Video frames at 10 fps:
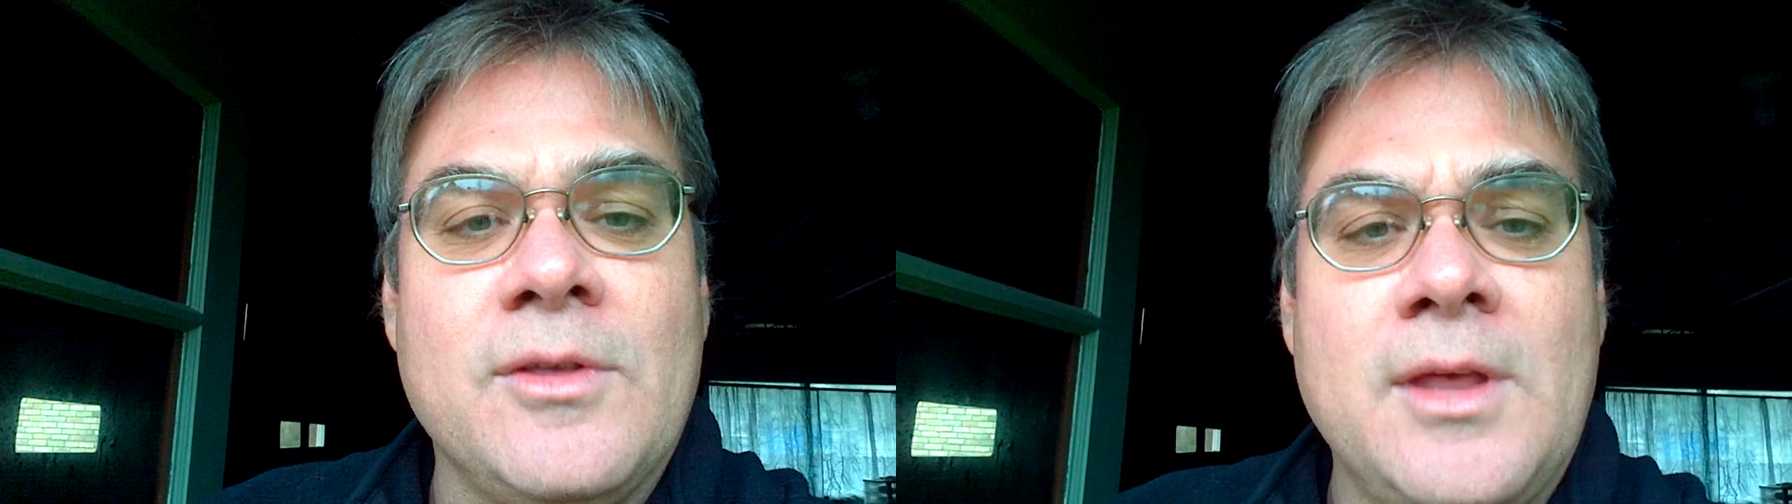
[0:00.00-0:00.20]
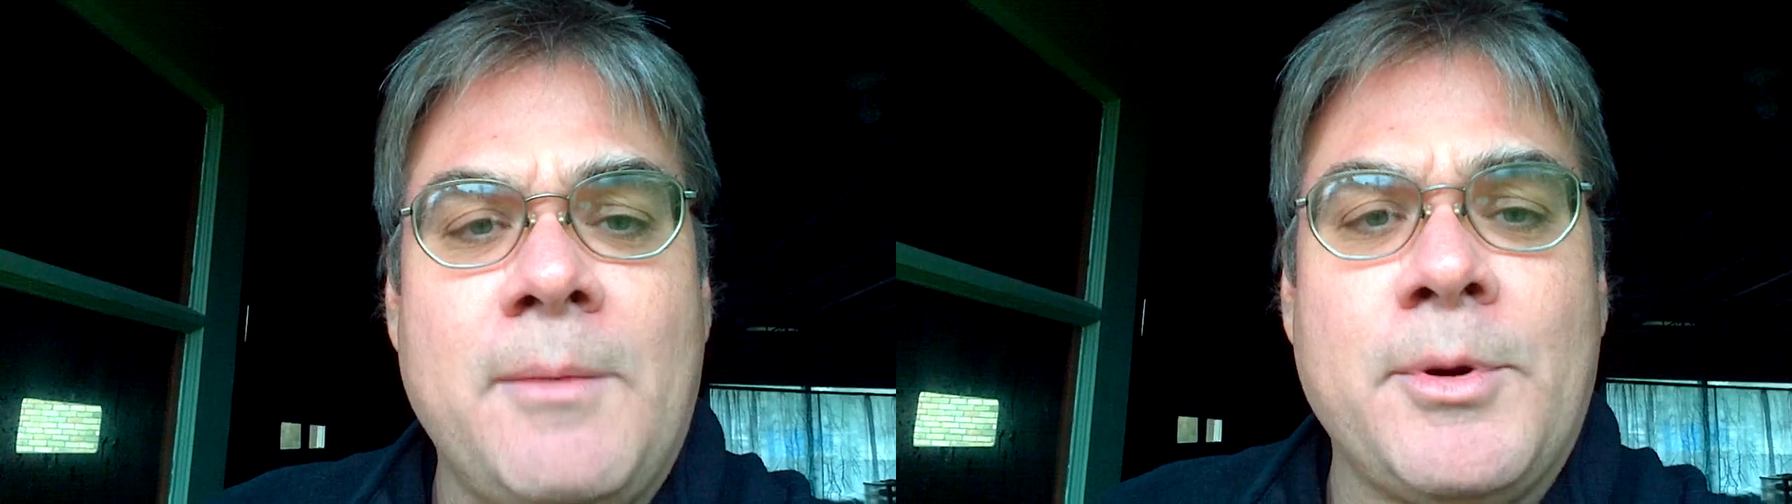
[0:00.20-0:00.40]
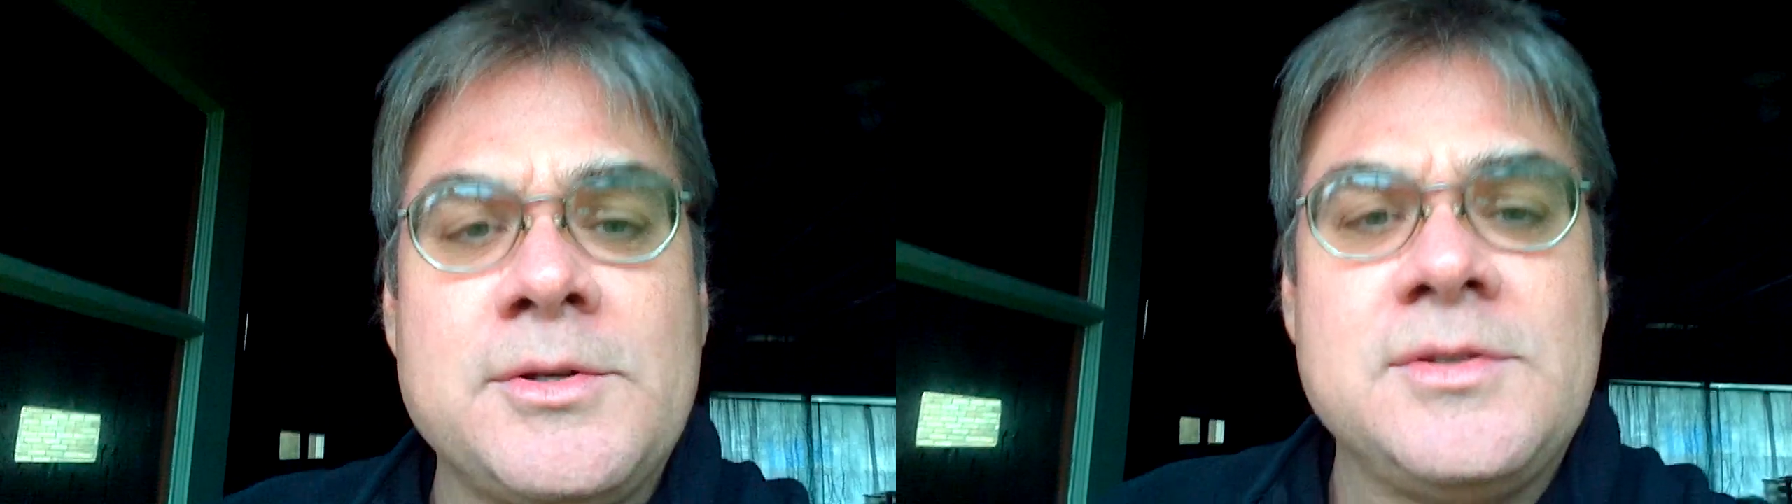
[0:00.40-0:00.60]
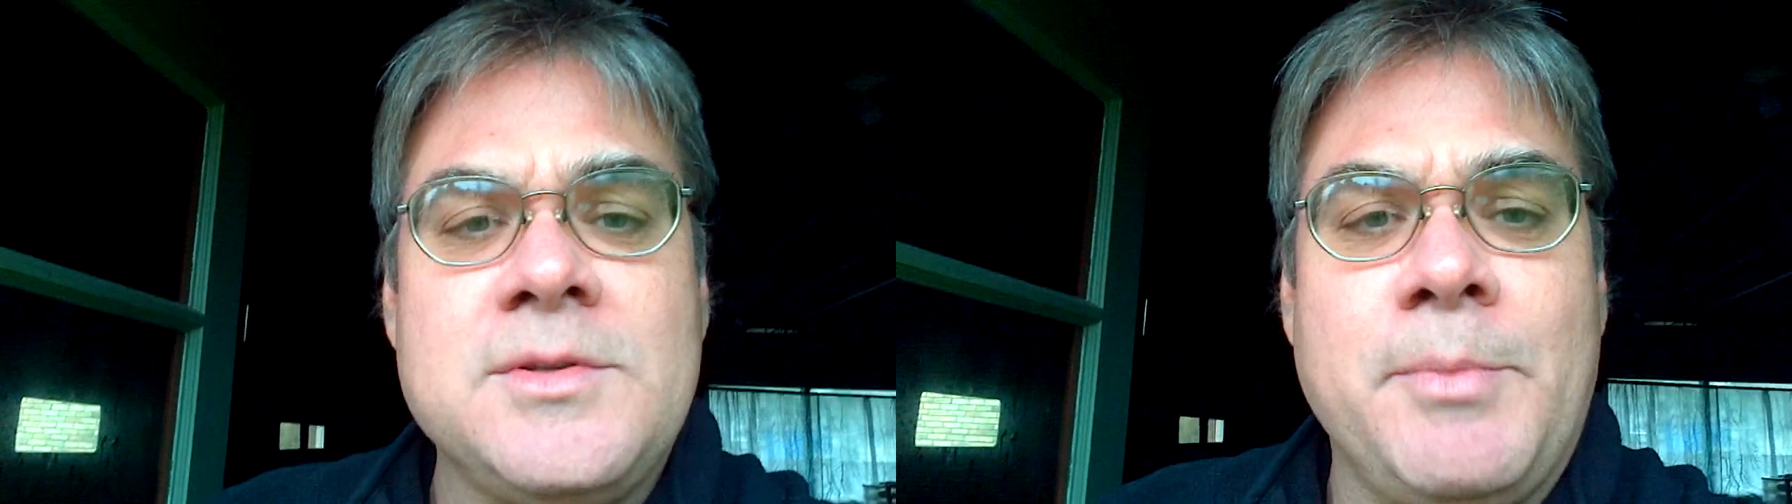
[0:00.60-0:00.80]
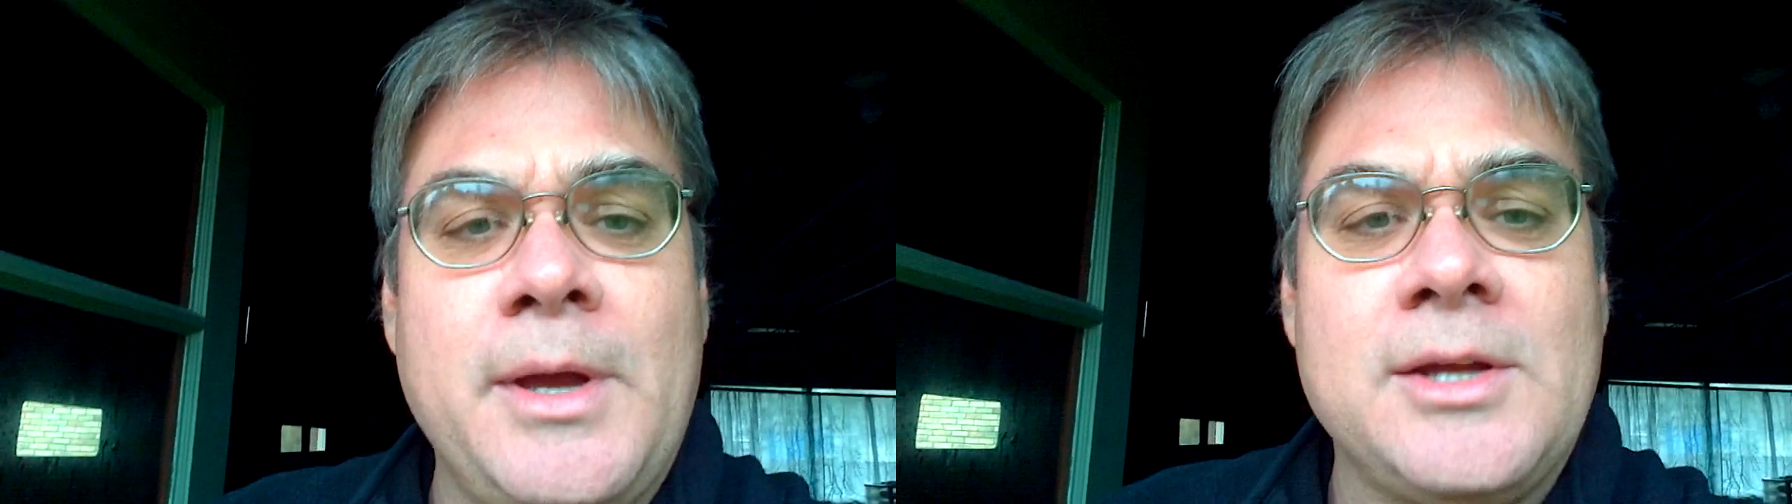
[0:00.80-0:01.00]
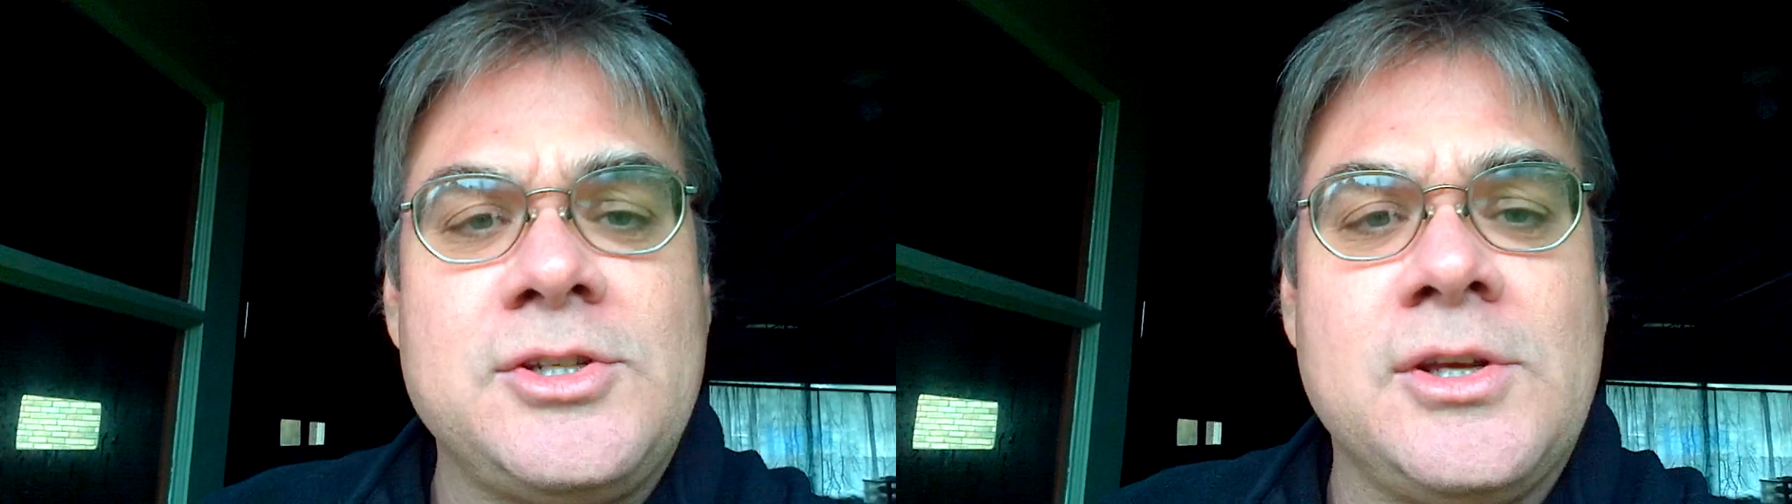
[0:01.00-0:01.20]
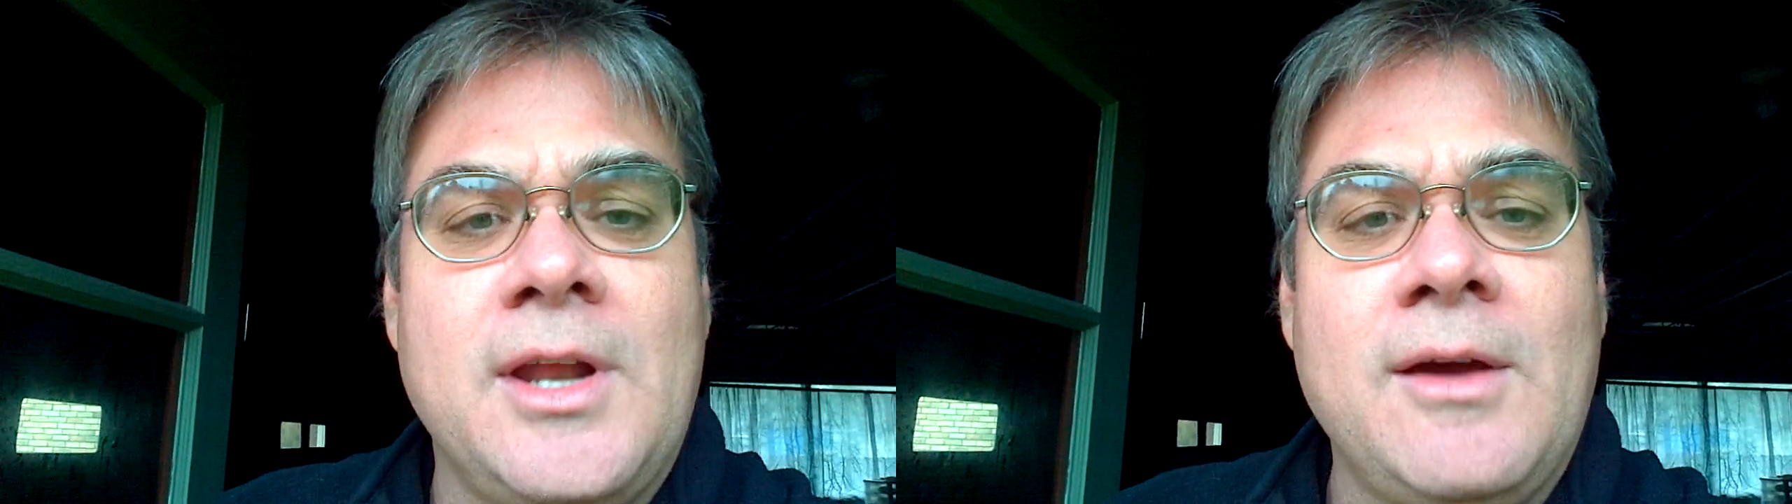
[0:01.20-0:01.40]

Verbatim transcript: that person's a bitch and